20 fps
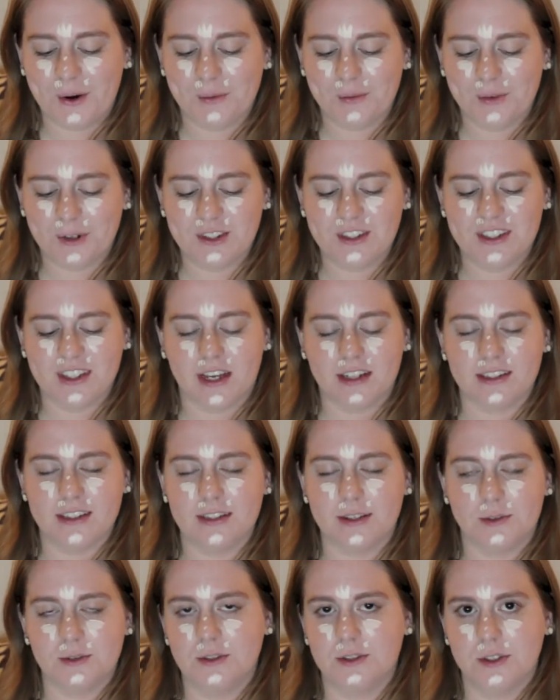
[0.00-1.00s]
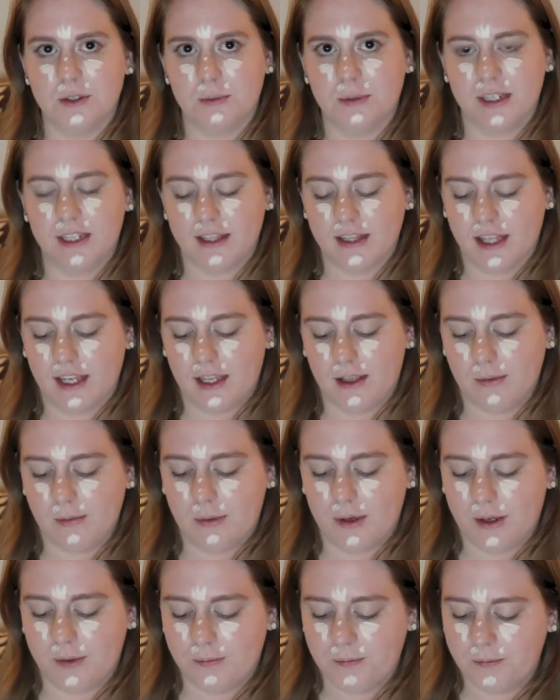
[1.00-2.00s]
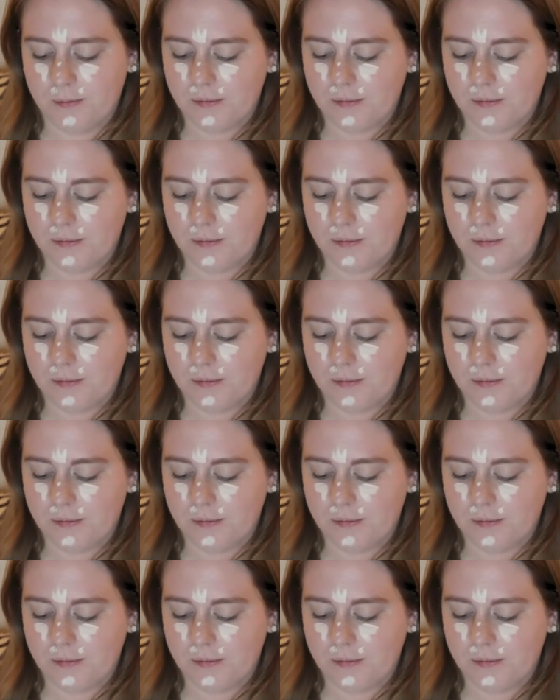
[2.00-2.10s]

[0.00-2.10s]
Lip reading: which sounds so stupid and lame, but